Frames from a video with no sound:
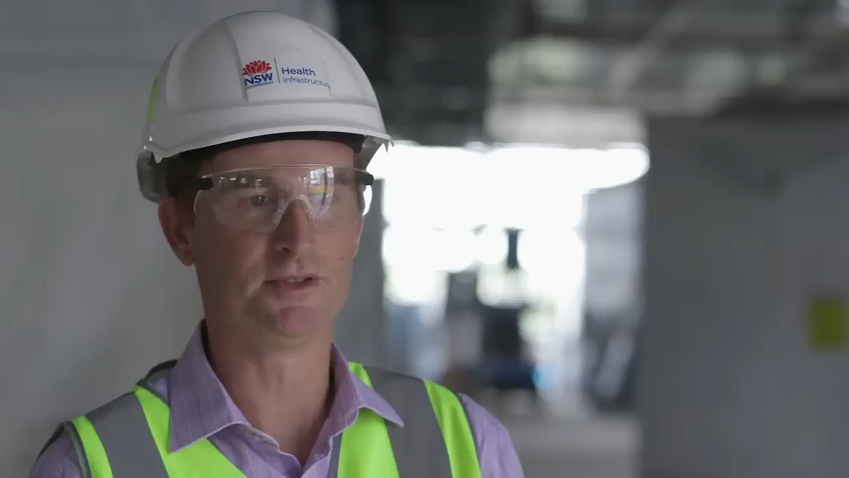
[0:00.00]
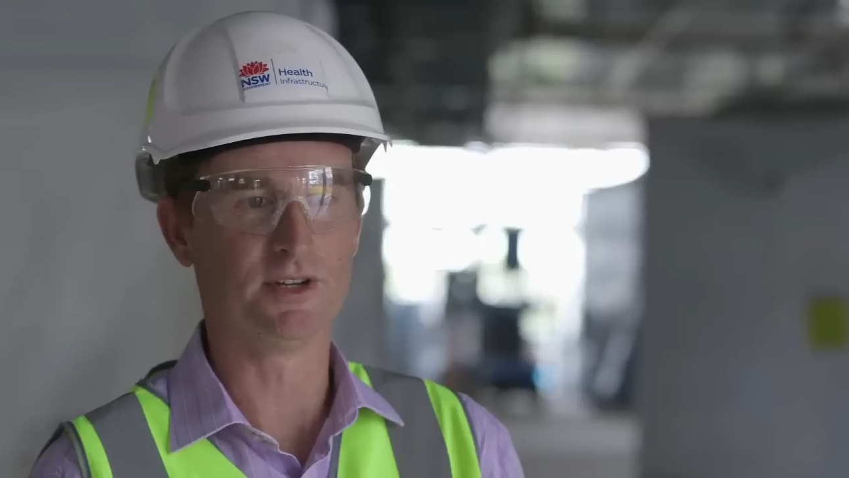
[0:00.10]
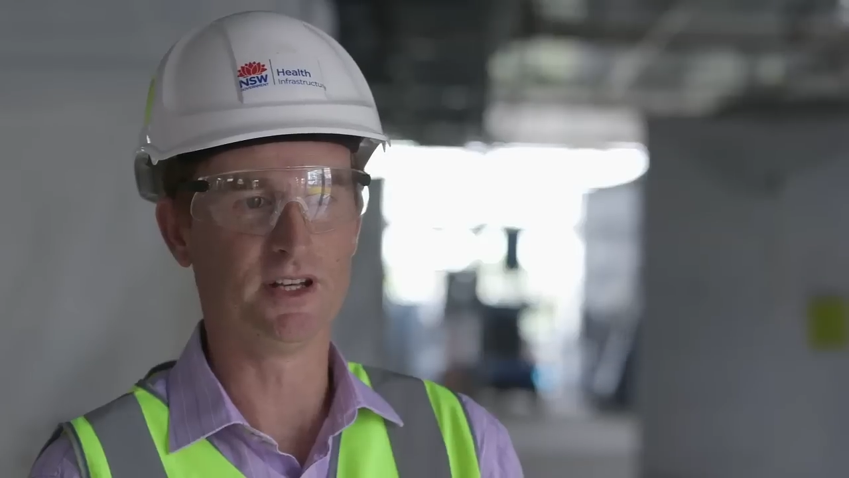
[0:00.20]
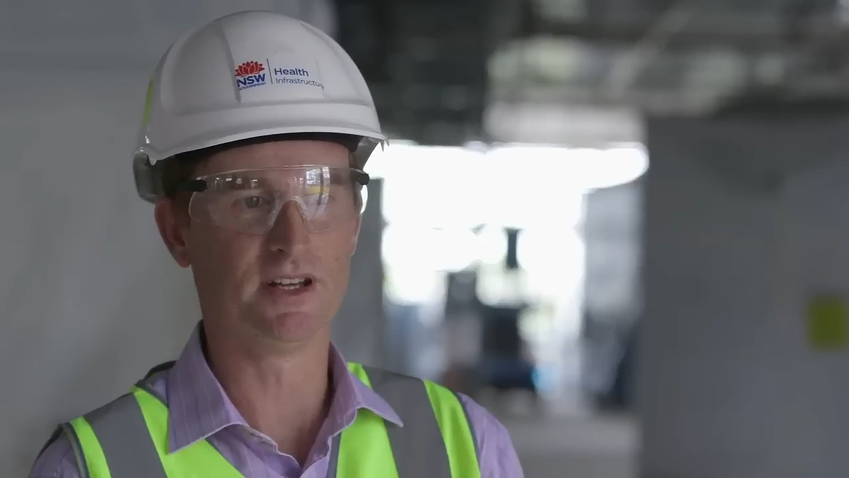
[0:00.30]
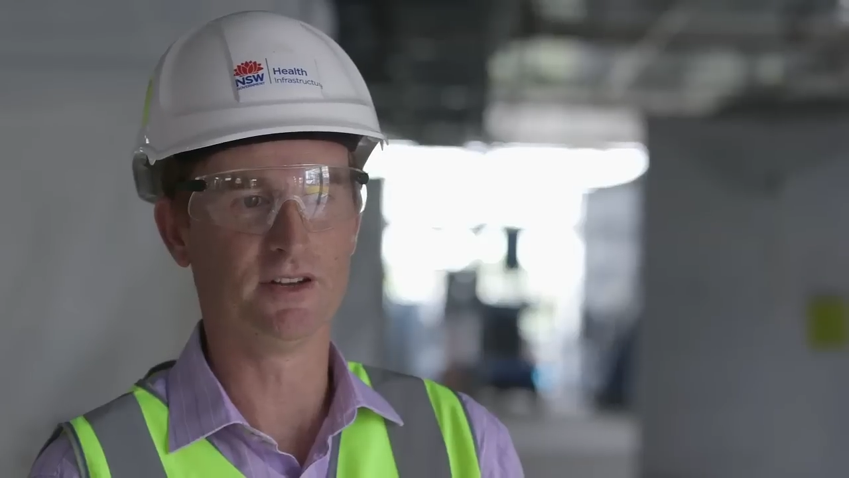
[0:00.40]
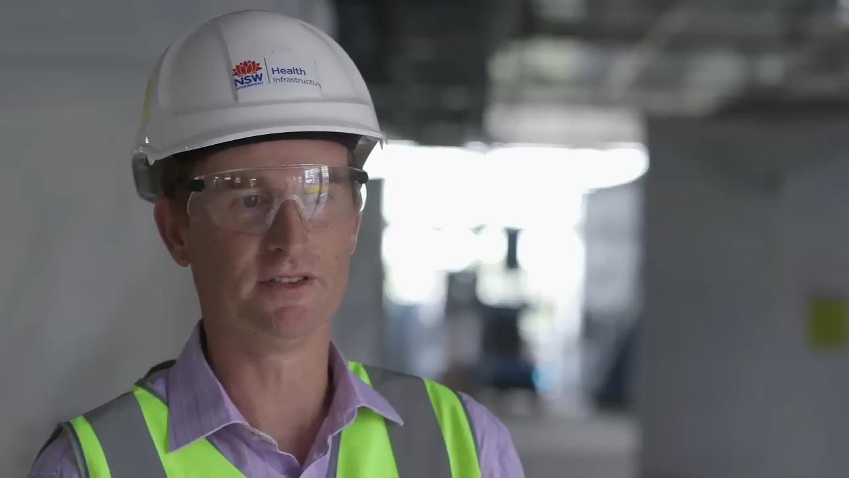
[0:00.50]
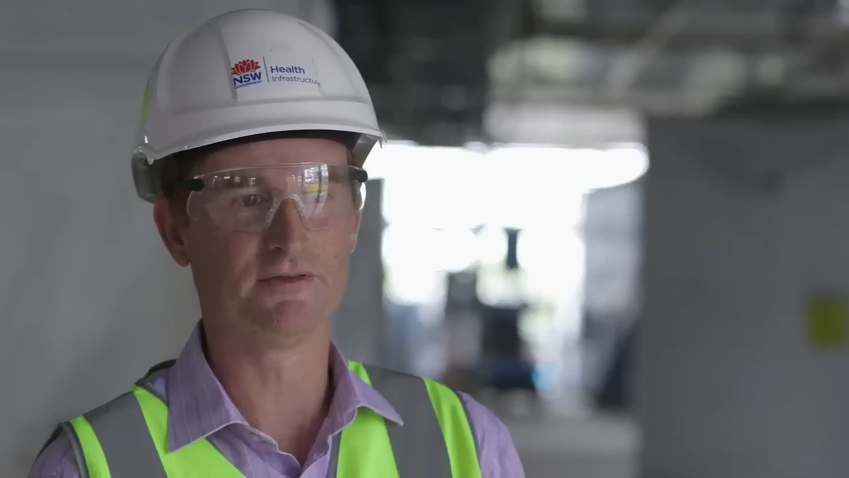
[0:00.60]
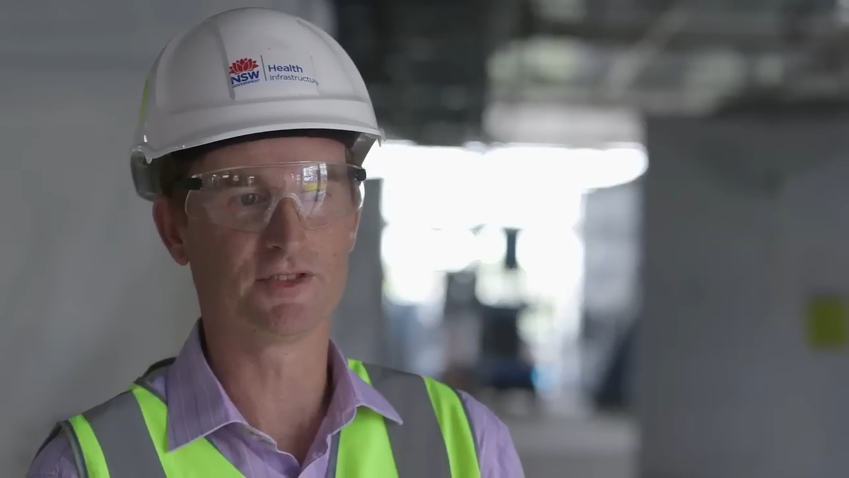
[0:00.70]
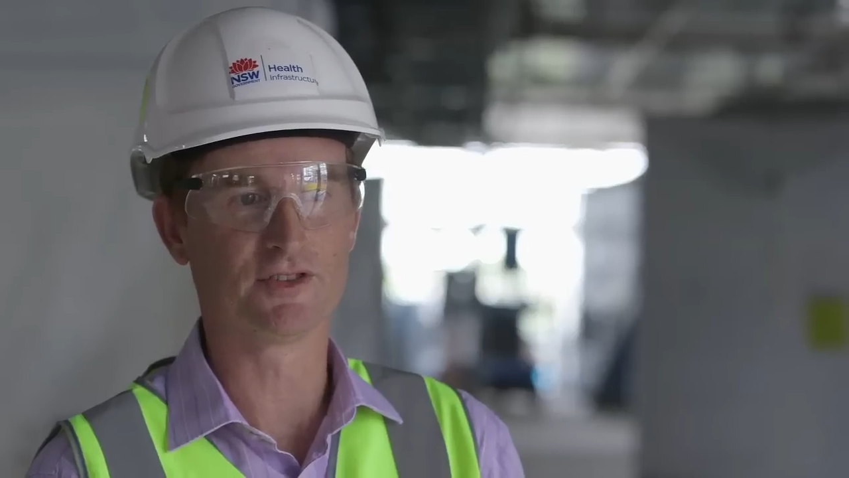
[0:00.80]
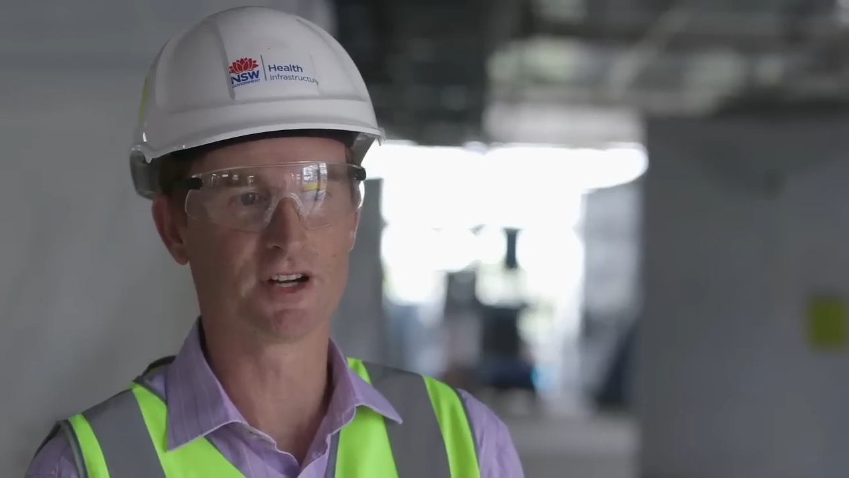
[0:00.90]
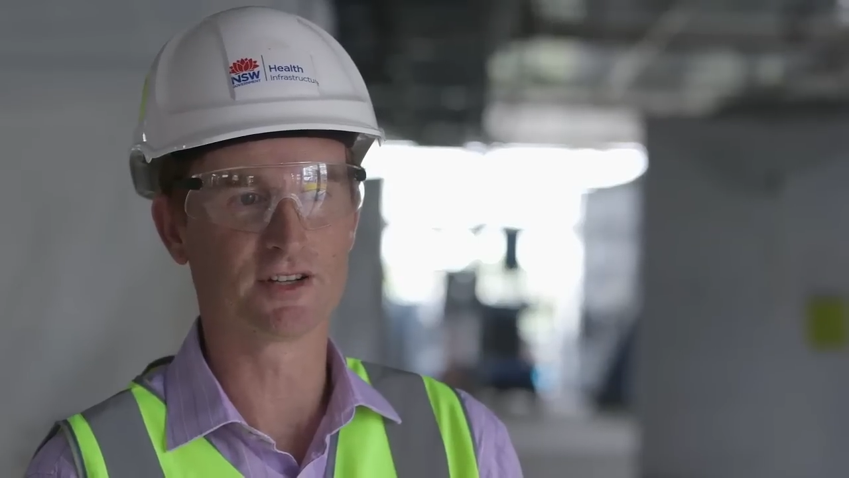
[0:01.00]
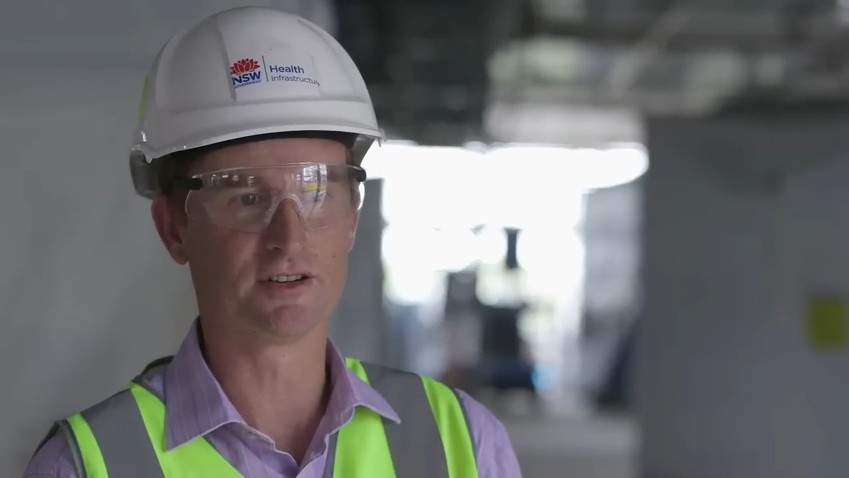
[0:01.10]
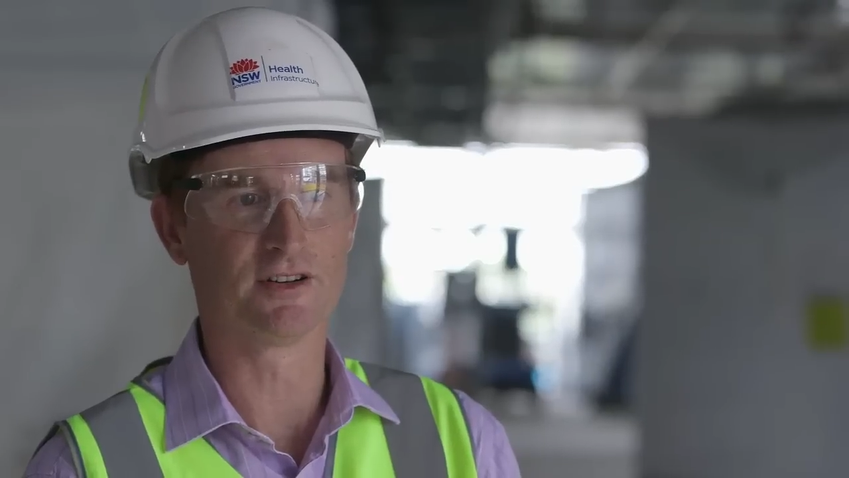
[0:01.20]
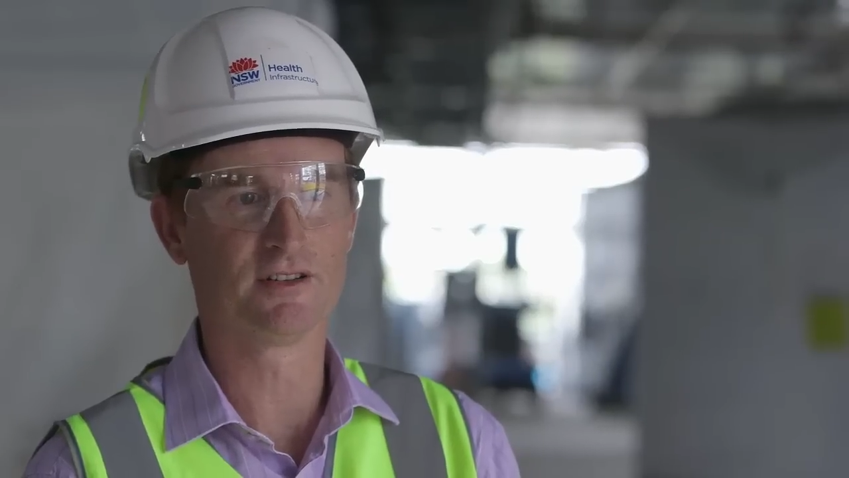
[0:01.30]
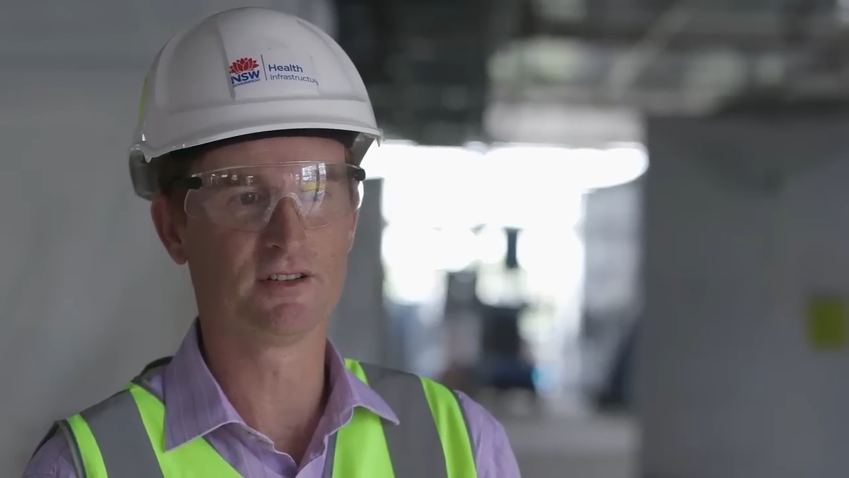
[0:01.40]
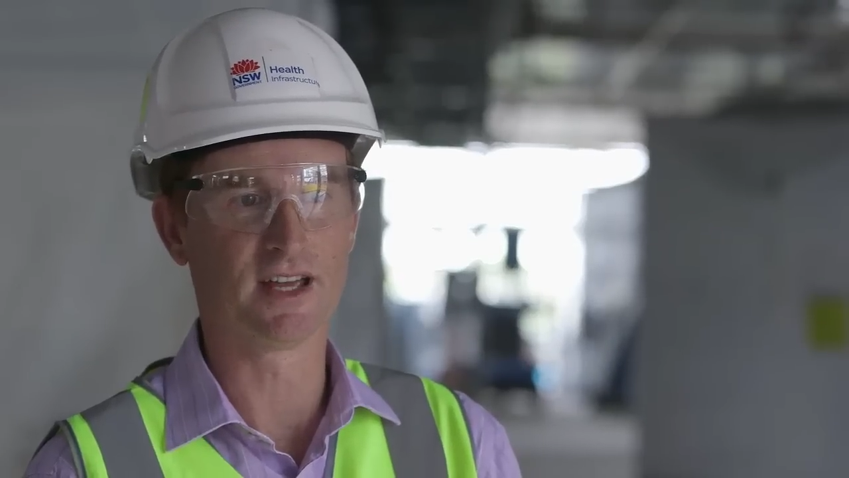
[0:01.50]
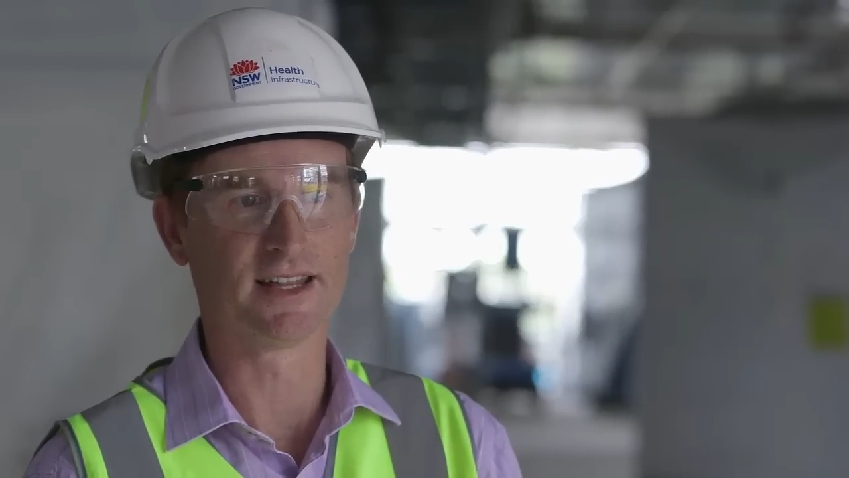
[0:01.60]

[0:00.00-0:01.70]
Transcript: between Health Infrastructure